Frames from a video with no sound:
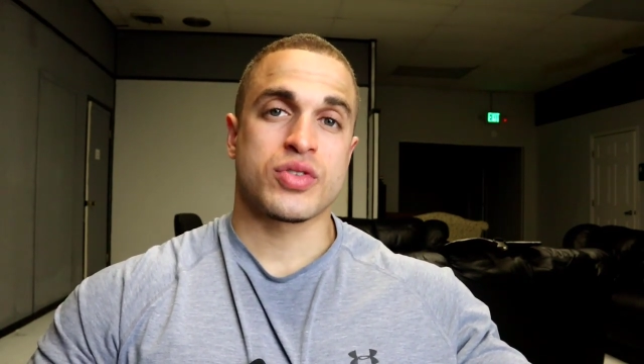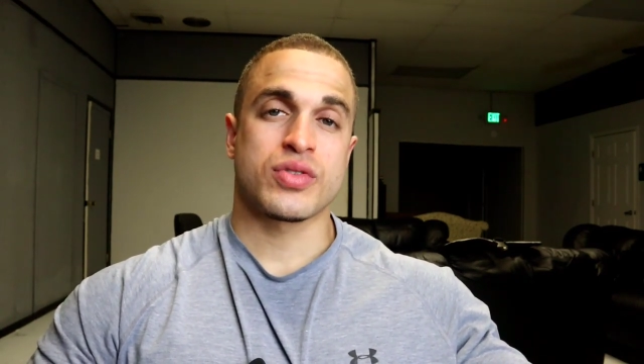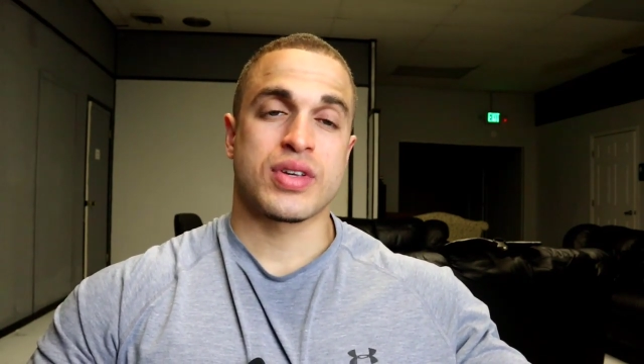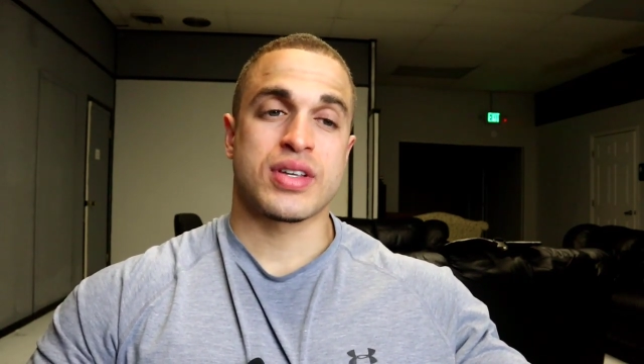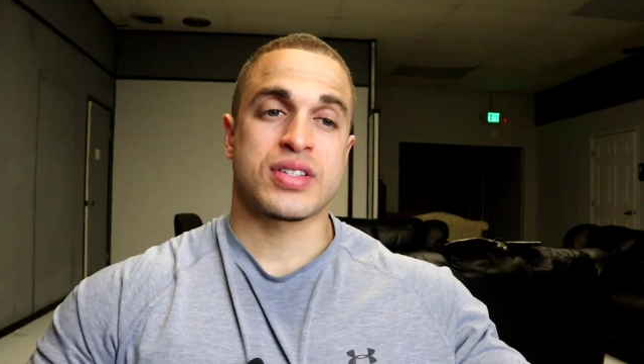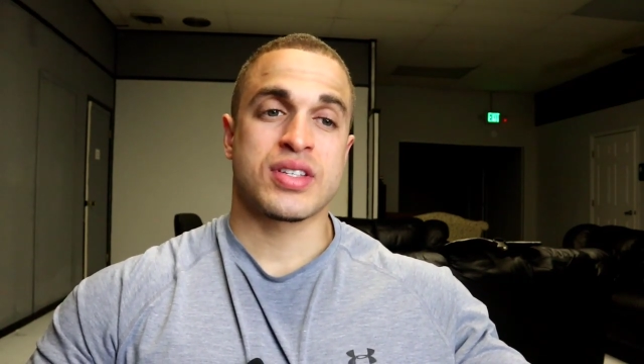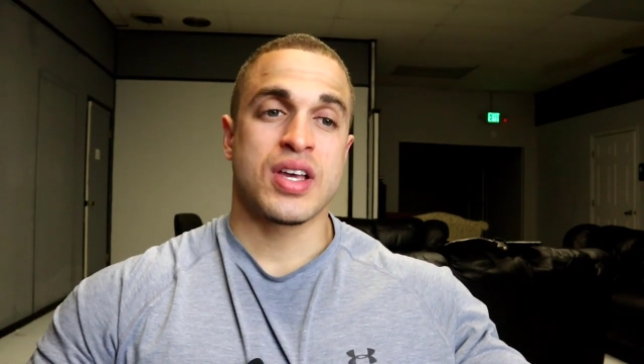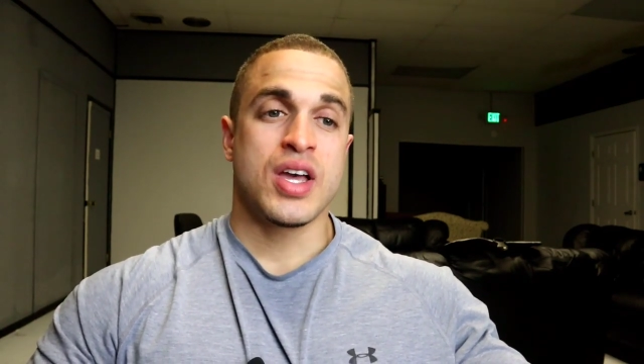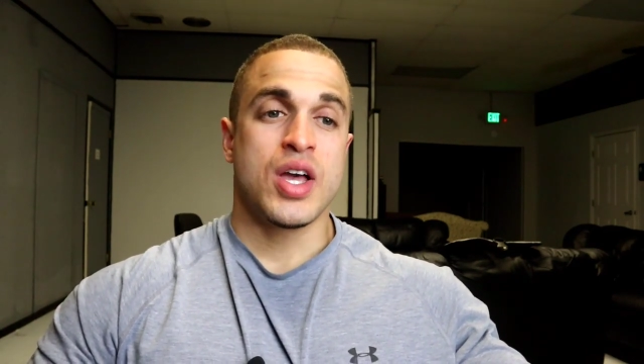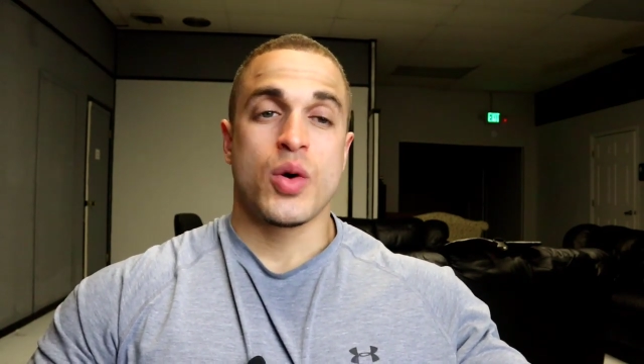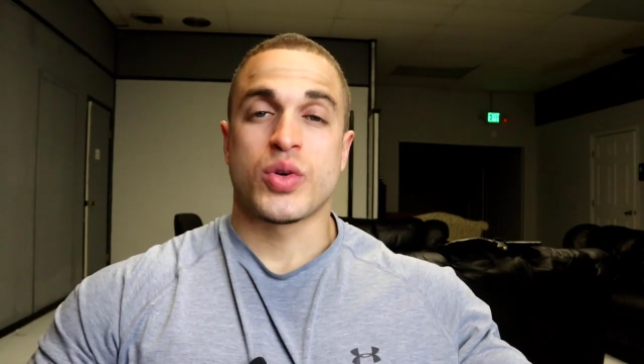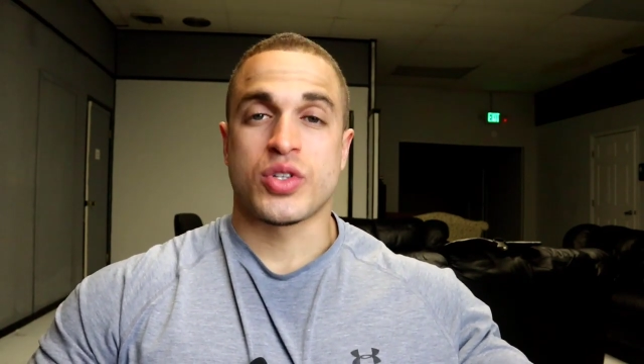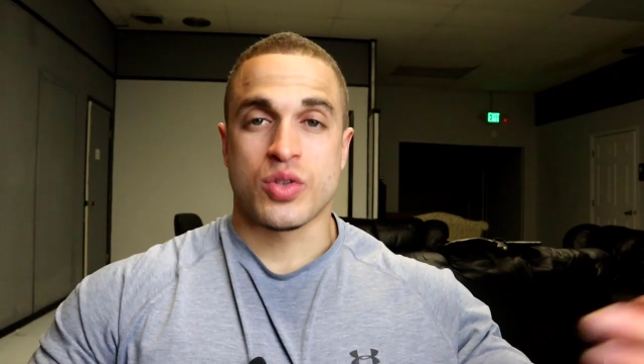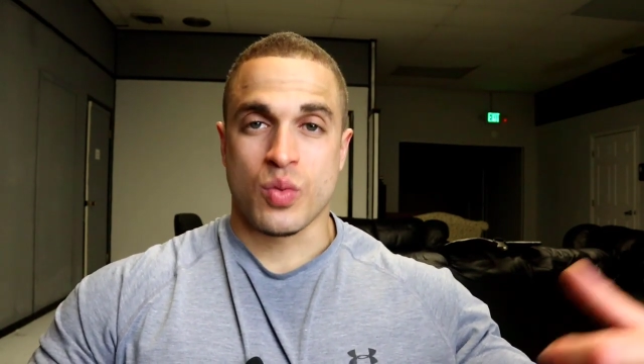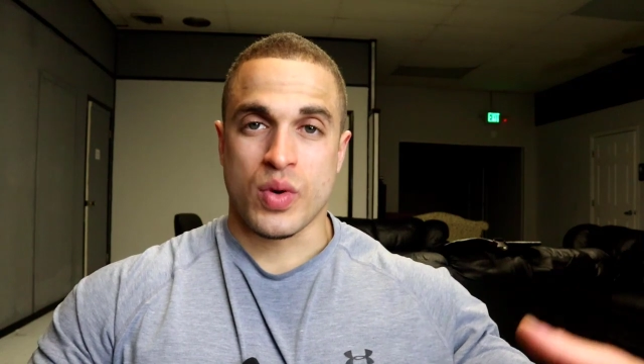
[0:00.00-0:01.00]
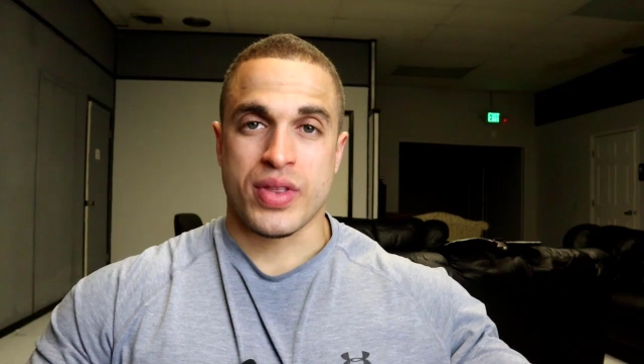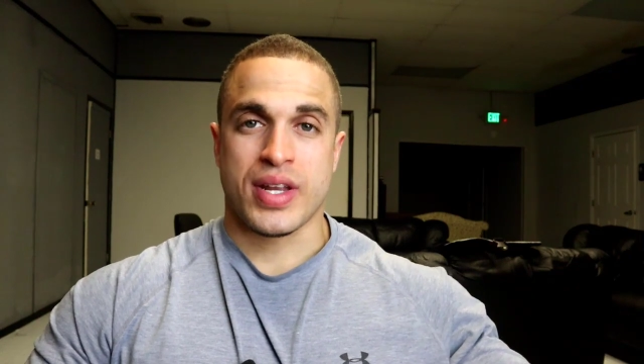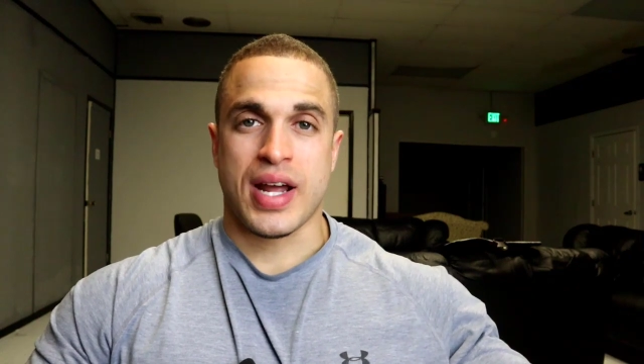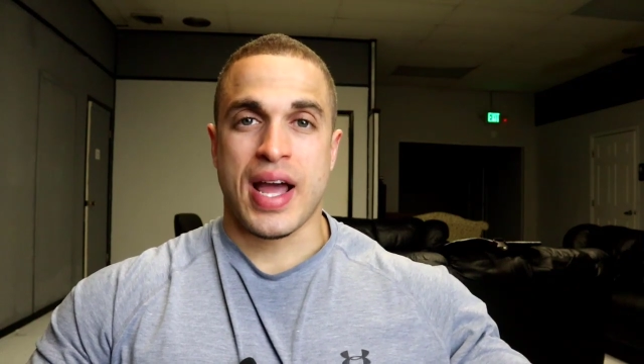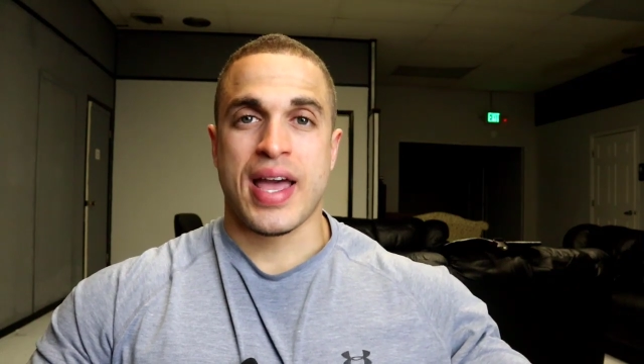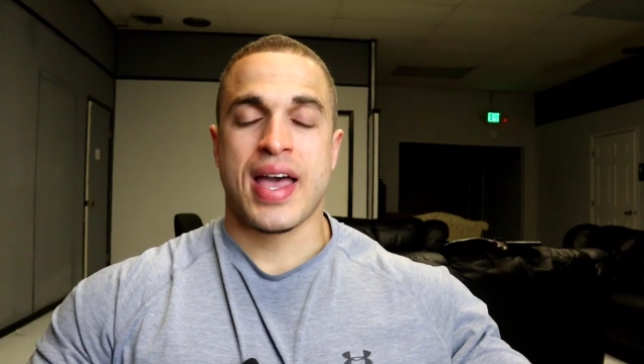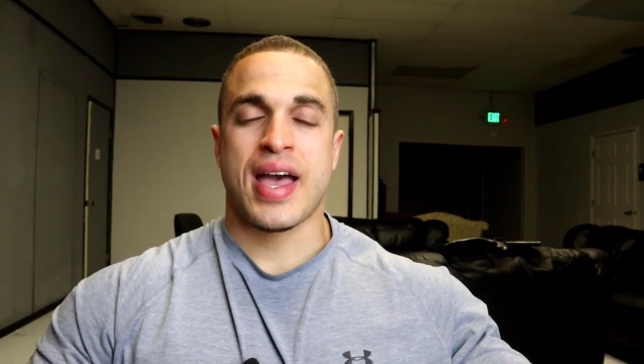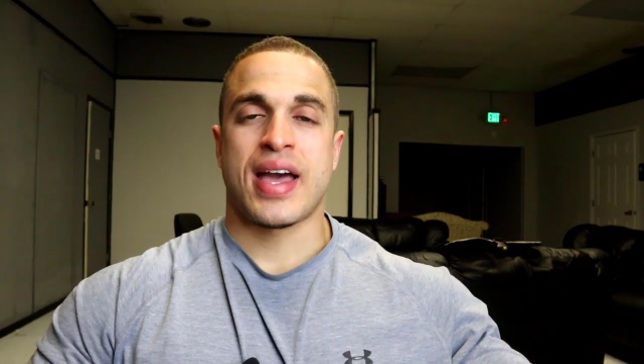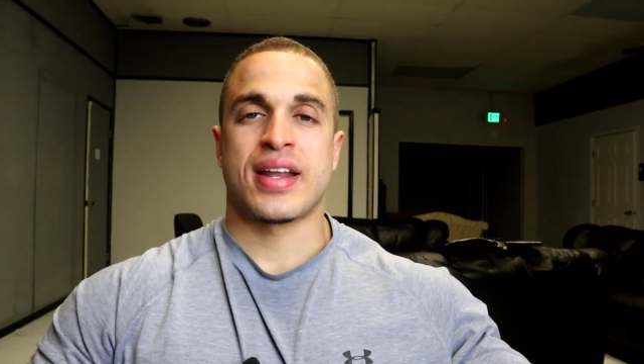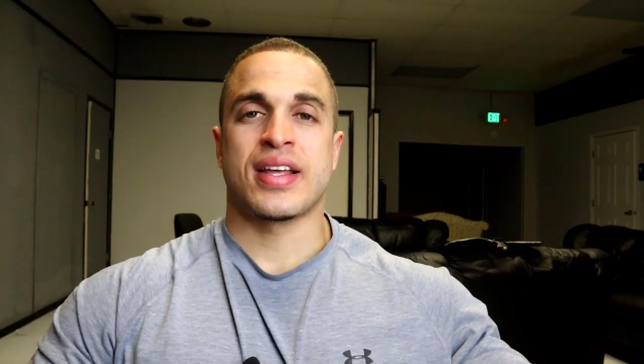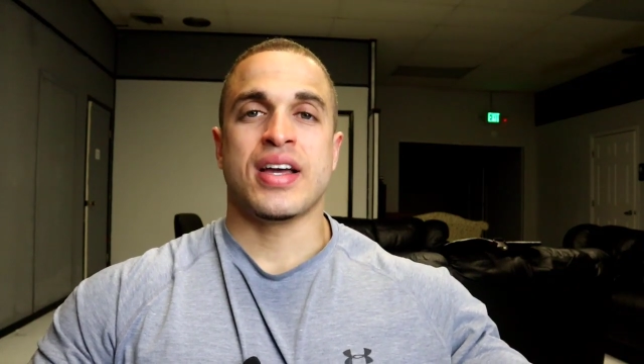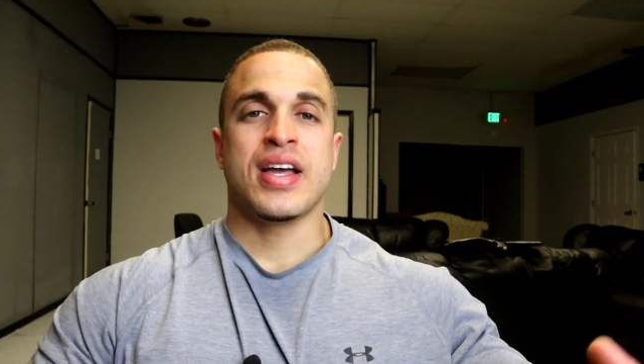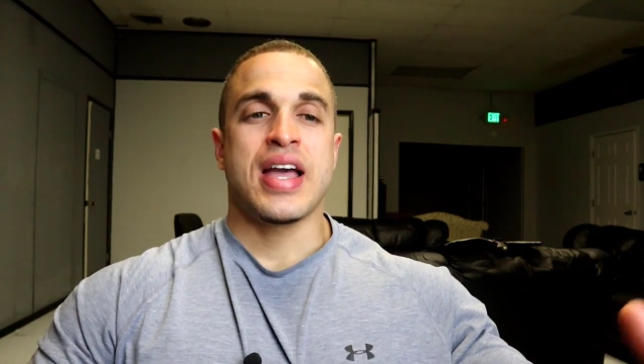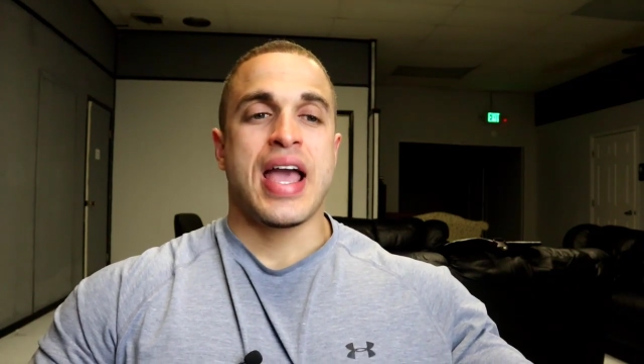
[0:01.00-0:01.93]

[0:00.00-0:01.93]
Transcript: released, which is the one that I had,